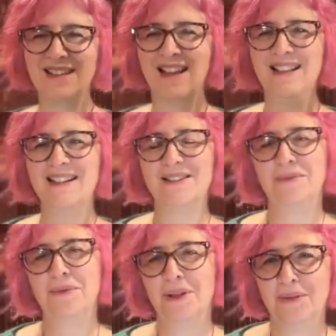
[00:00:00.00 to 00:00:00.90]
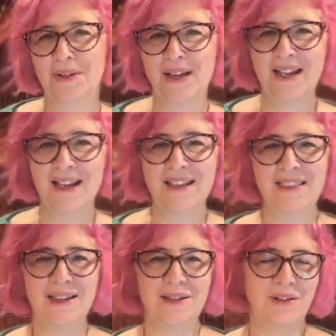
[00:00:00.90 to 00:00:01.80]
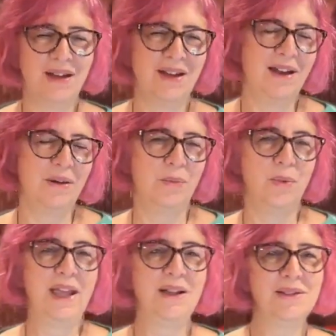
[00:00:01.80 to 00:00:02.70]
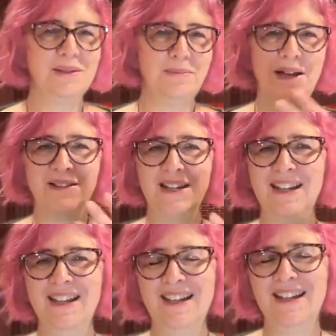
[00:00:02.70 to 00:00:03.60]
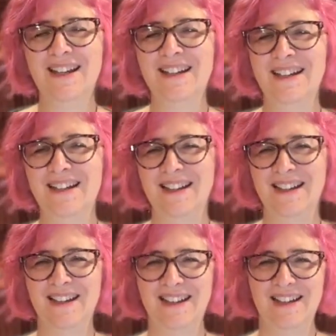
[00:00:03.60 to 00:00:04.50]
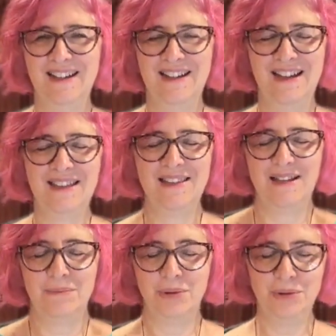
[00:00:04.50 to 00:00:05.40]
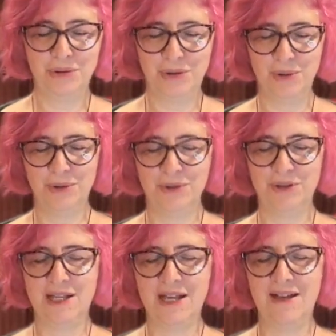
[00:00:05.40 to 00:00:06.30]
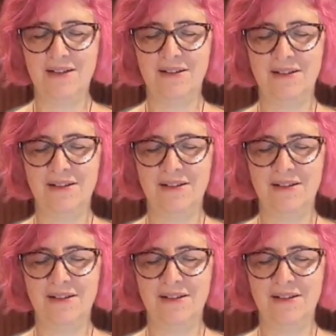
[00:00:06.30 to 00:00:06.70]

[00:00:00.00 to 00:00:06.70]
I like to think of a whale spouting, and then pull your shoulders down